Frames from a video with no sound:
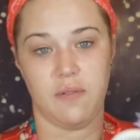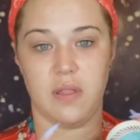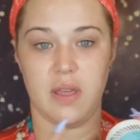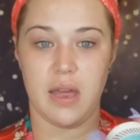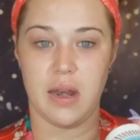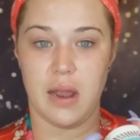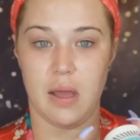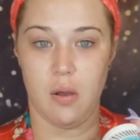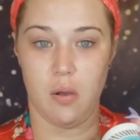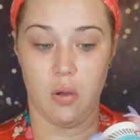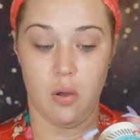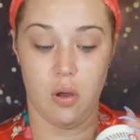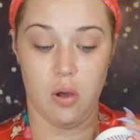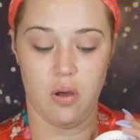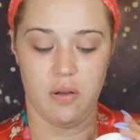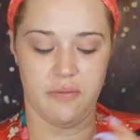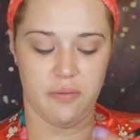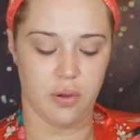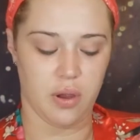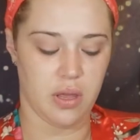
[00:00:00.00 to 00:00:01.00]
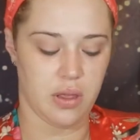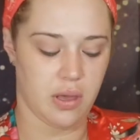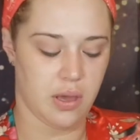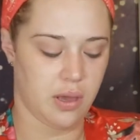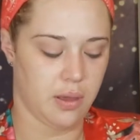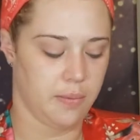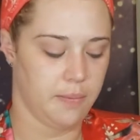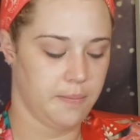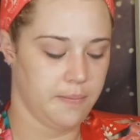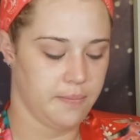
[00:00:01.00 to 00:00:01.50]
for that alcohol-free
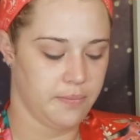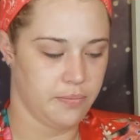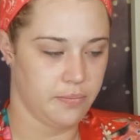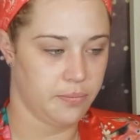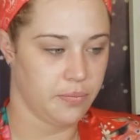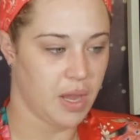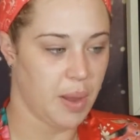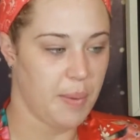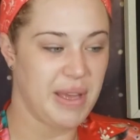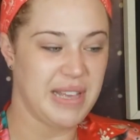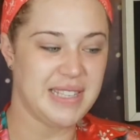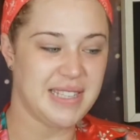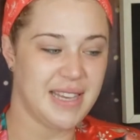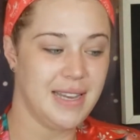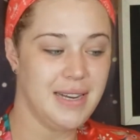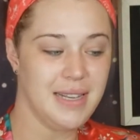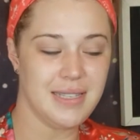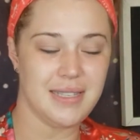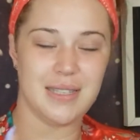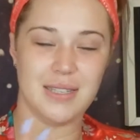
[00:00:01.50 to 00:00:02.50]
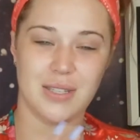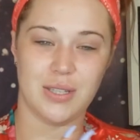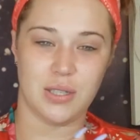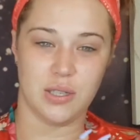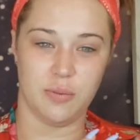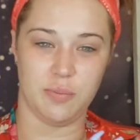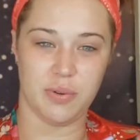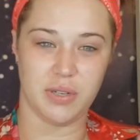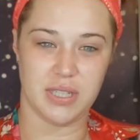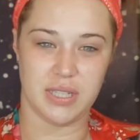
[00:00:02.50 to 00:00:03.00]
thing. My skin isn't
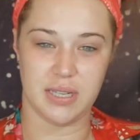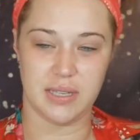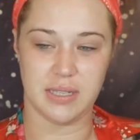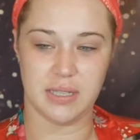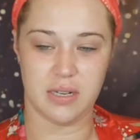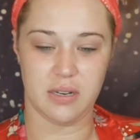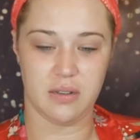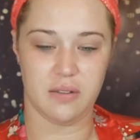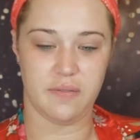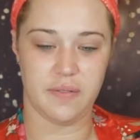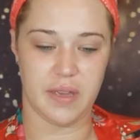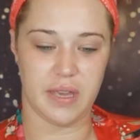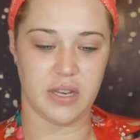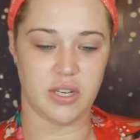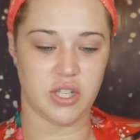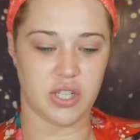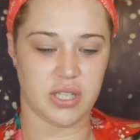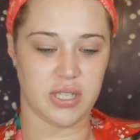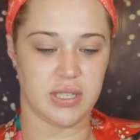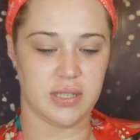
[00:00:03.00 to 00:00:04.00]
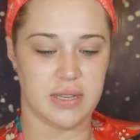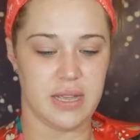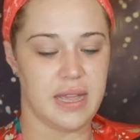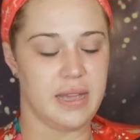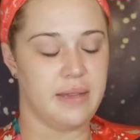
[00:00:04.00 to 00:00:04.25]
super sensitive. It just,